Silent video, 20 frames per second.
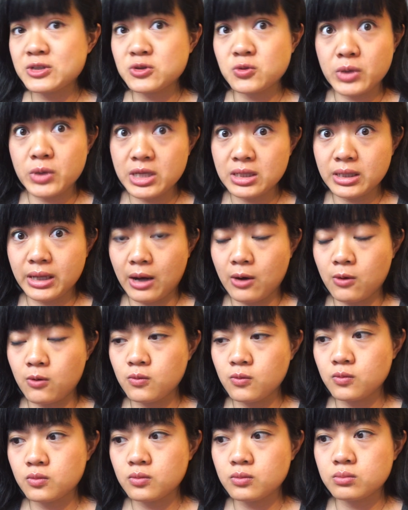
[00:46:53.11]
week
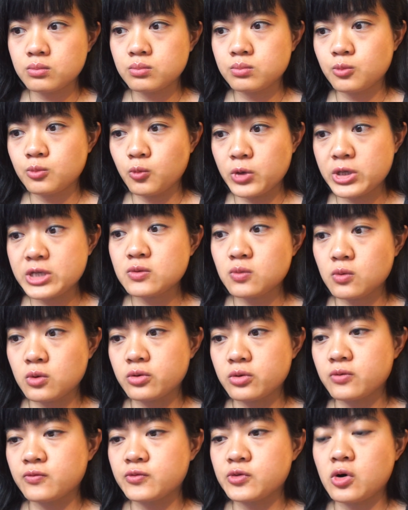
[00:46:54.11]
now, week's
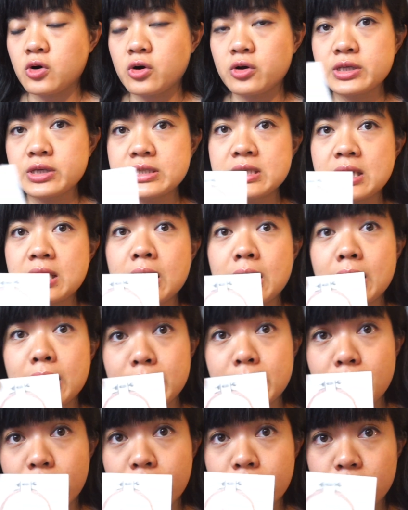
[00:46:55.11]
worth of drawings,
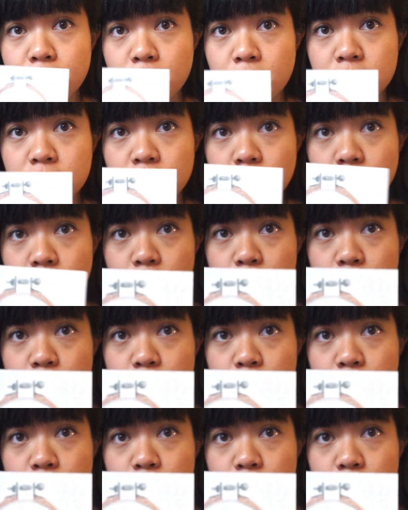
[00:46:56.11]
they are going to go to